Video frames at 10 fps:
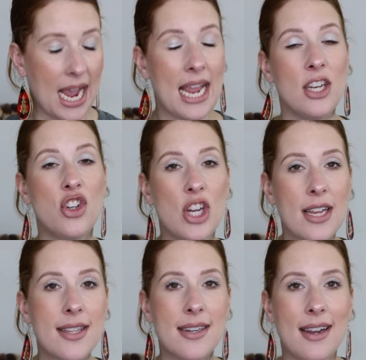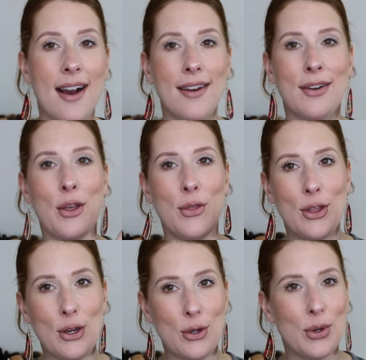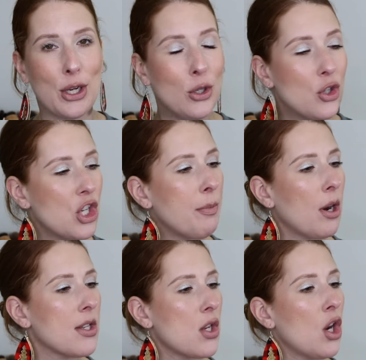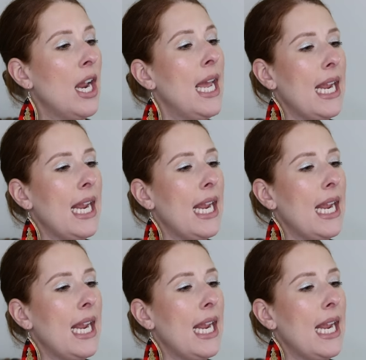I had just gotten the new Gucci bronzer